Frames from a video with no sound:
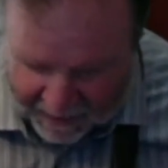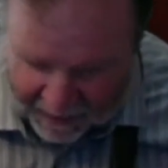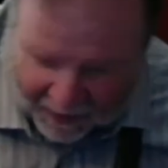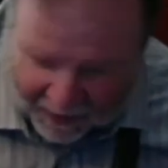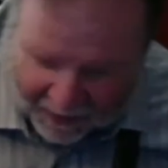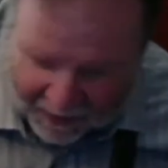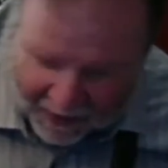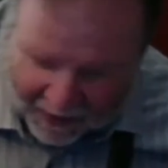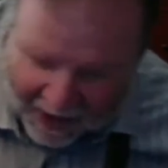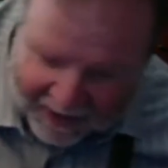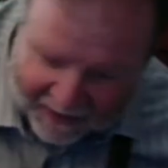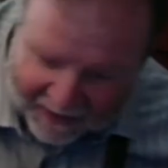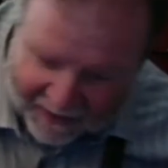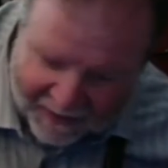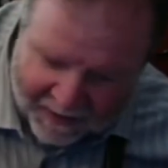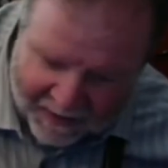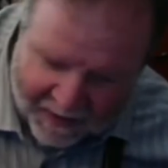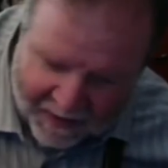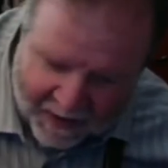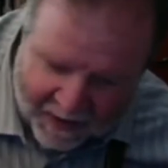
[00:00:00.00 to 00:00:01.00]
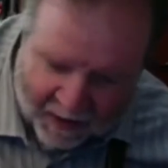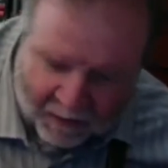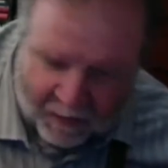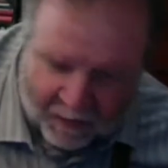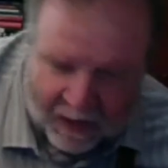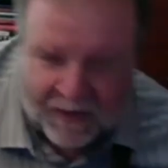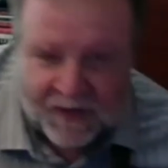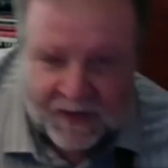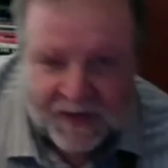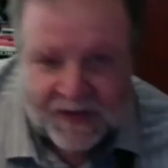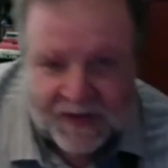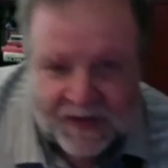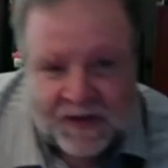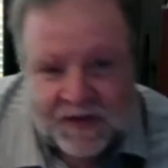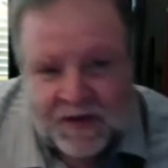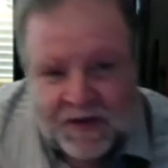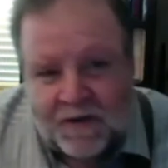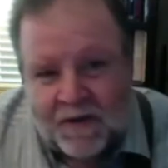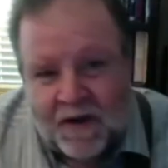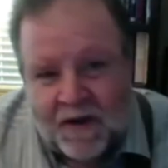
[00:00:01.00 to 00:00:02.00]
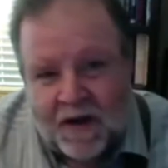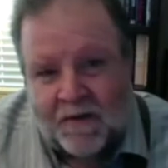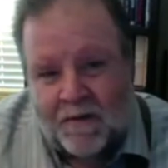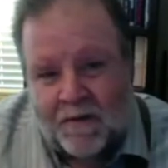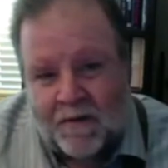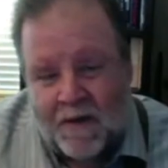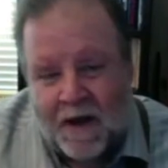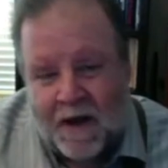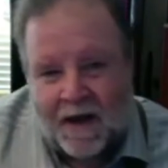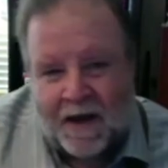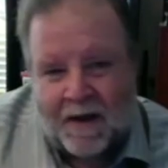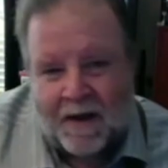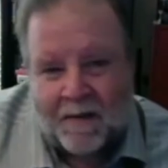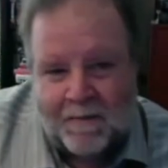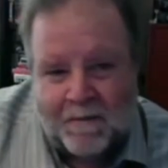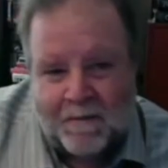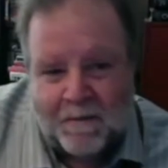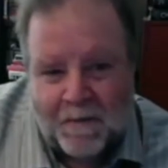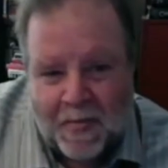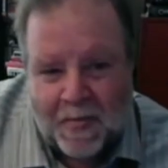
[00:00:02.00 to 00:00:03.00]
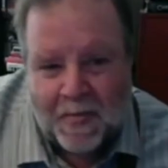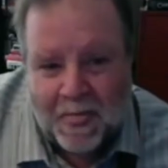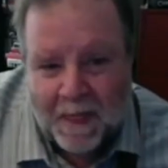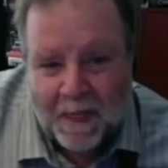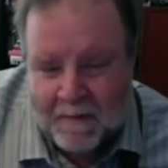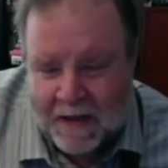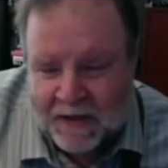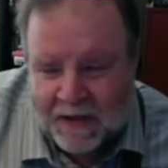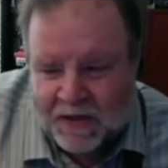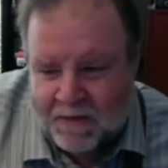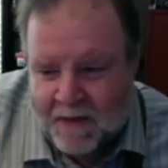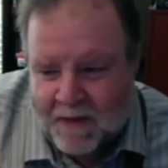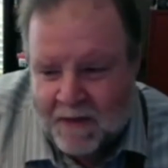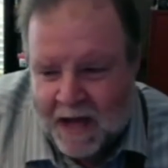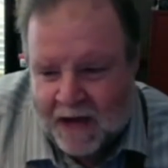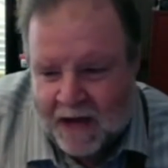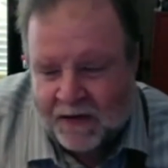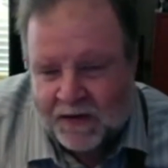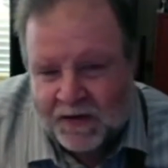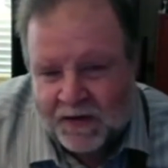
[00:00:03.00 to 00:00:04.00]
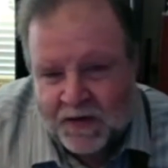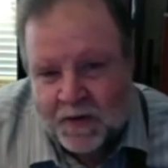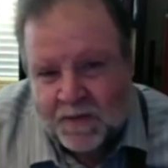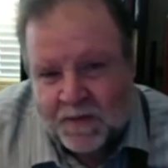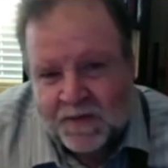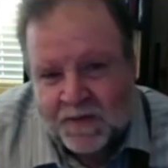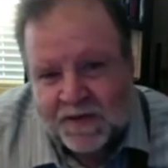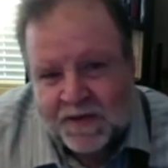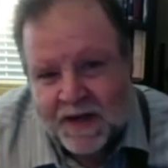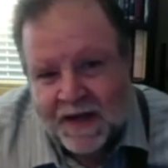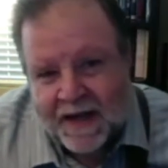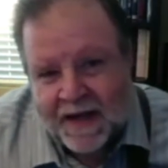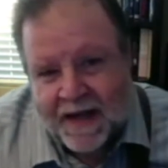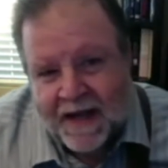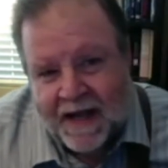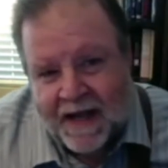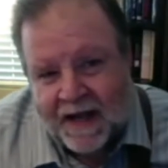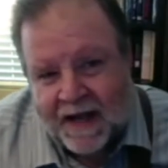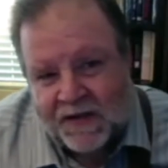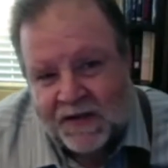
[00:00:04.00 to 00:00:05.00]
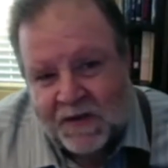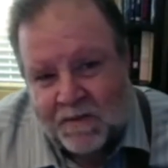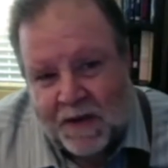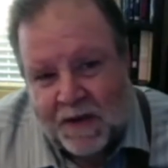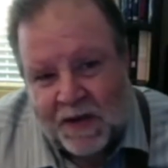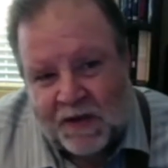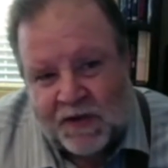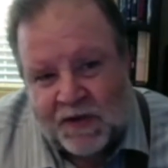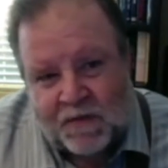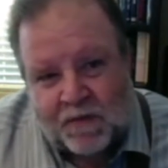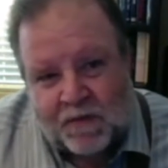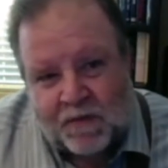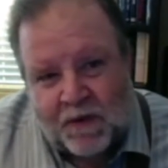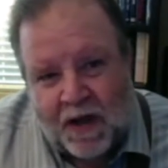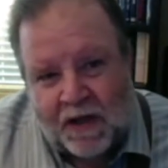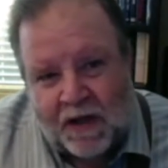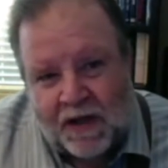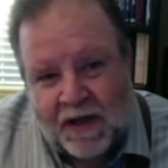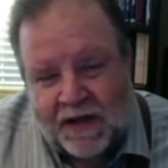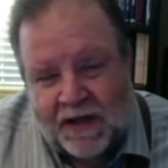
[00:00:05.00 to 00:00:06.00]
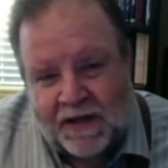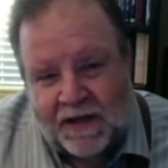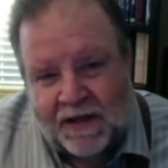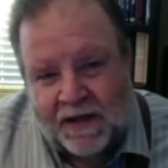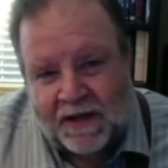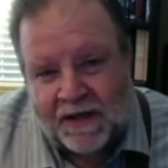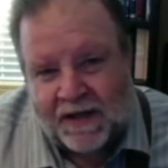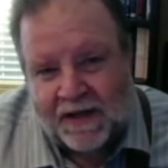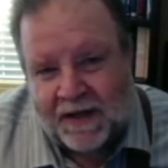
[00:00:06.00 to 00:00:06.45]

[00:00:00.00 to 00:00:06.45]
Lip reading: All right. Well, since you mentioned Man of the Tombs, it's a big, sprawling,